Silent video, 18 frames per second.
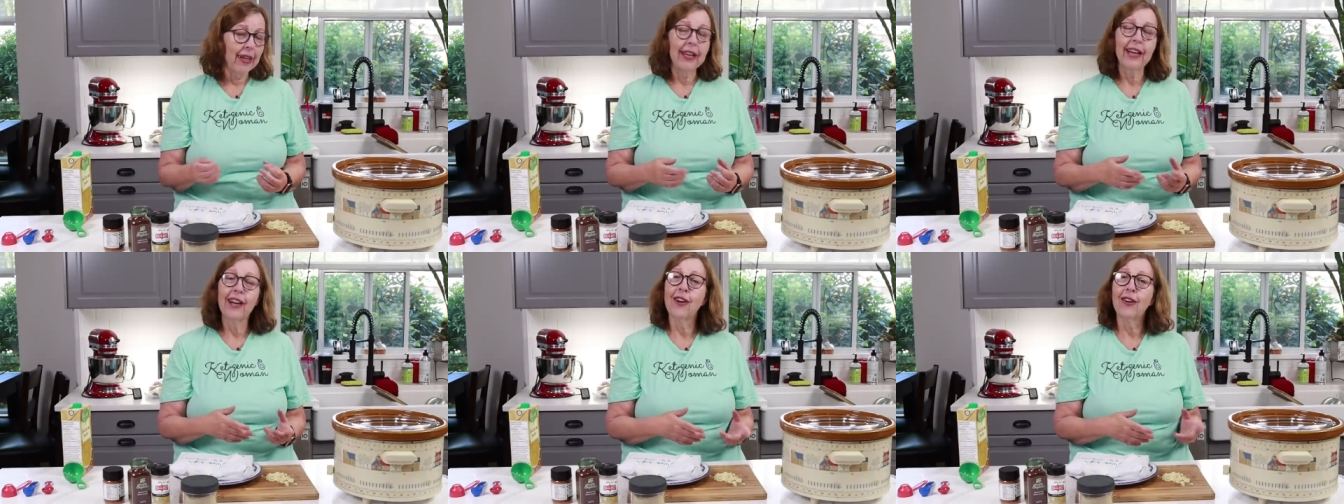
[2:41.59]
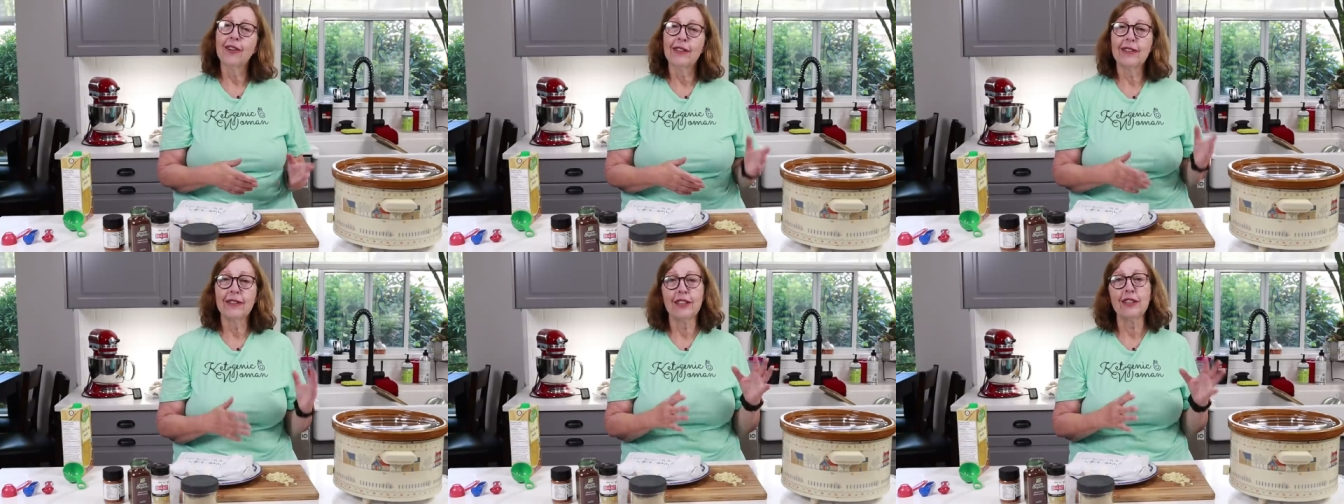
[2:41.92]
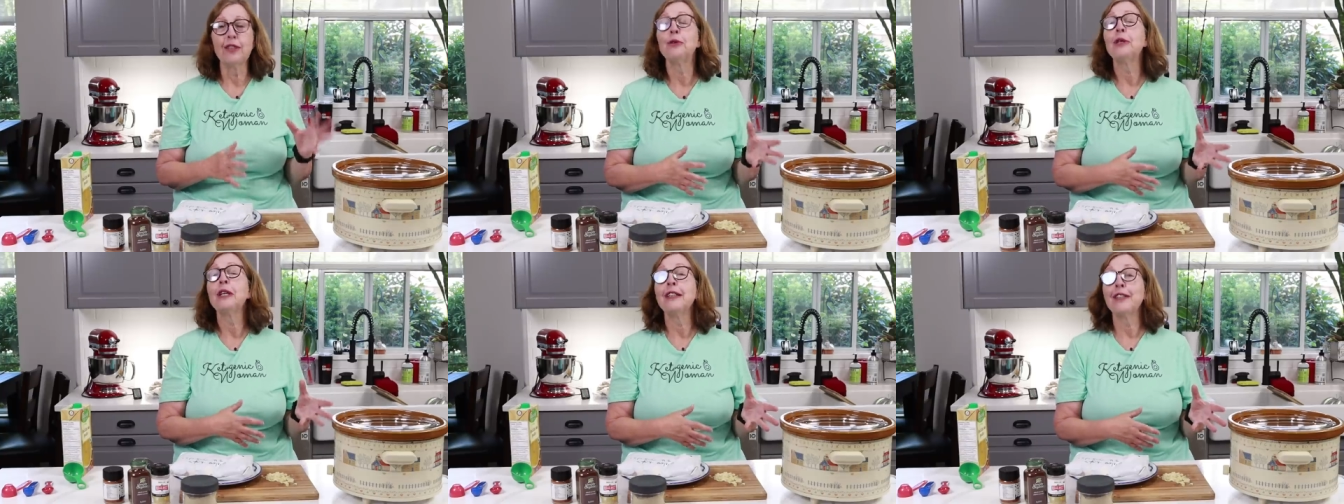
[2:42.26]
in here,
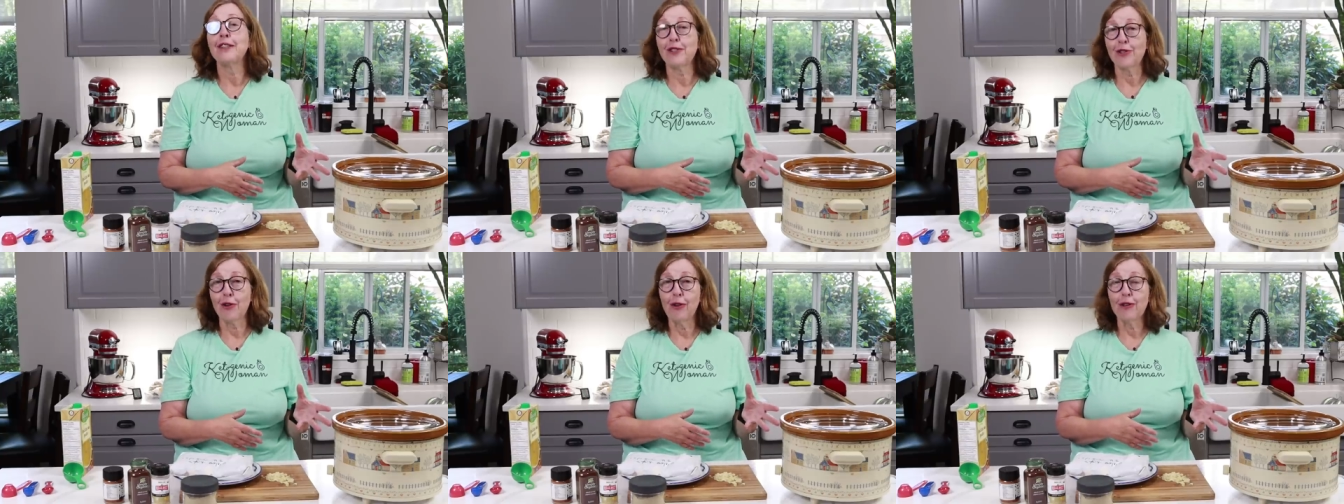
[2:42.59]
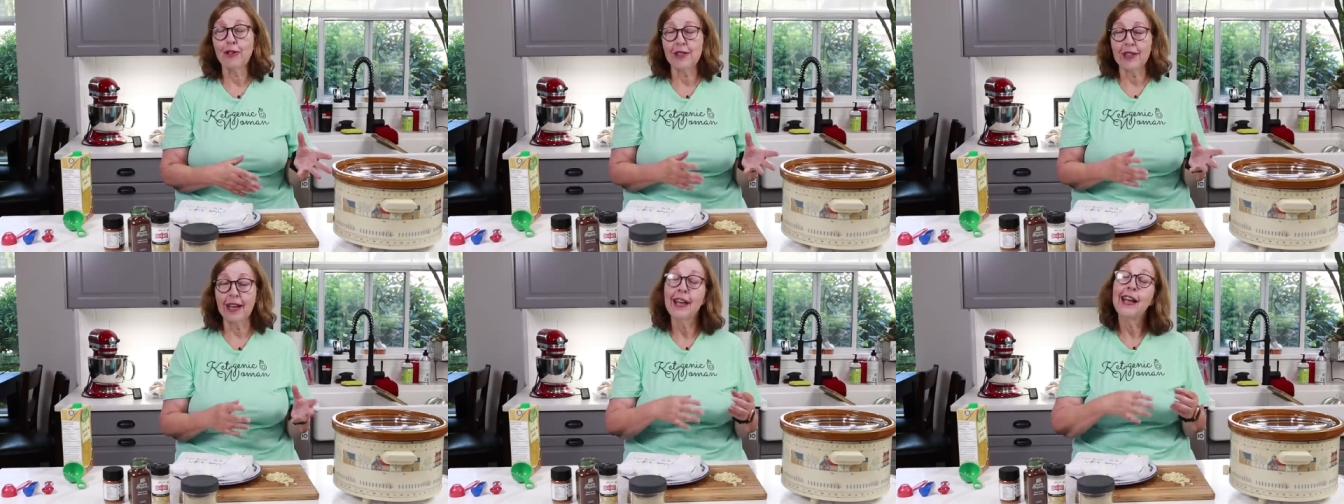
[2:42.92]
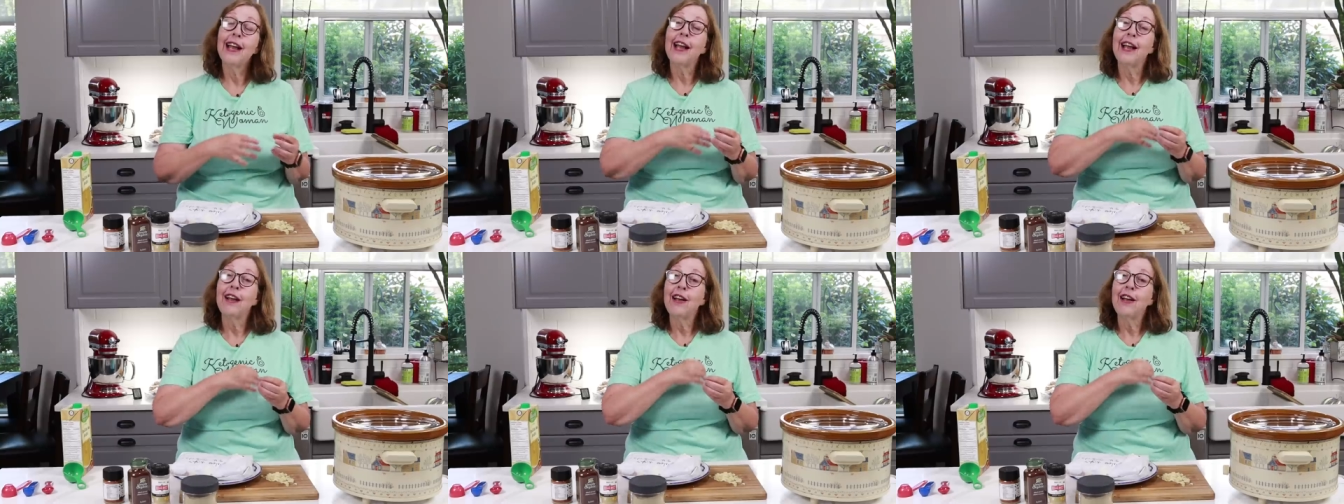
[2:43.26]
including the salsa.